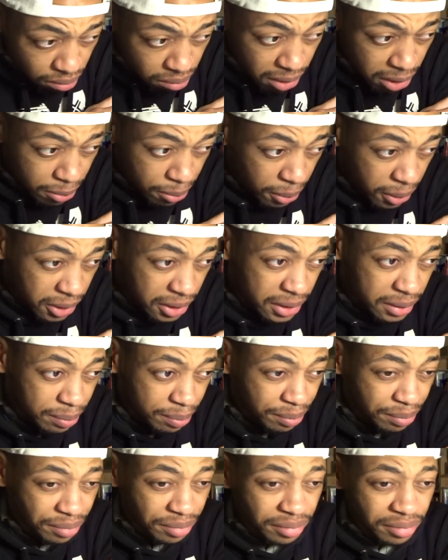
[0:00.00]
been pretty,
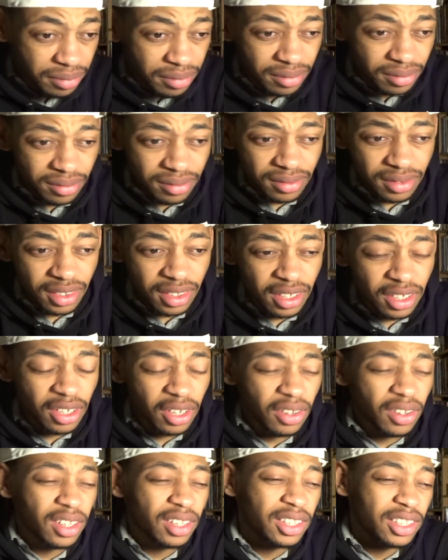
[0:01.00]
you
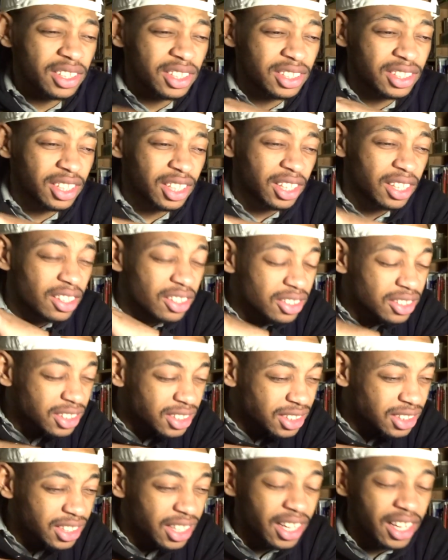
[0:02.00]
know, just a little
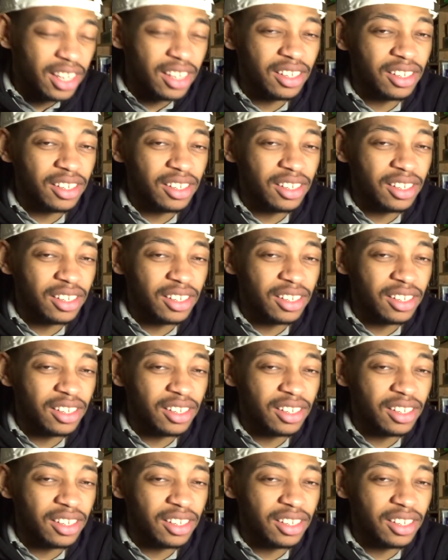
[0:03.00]
sick,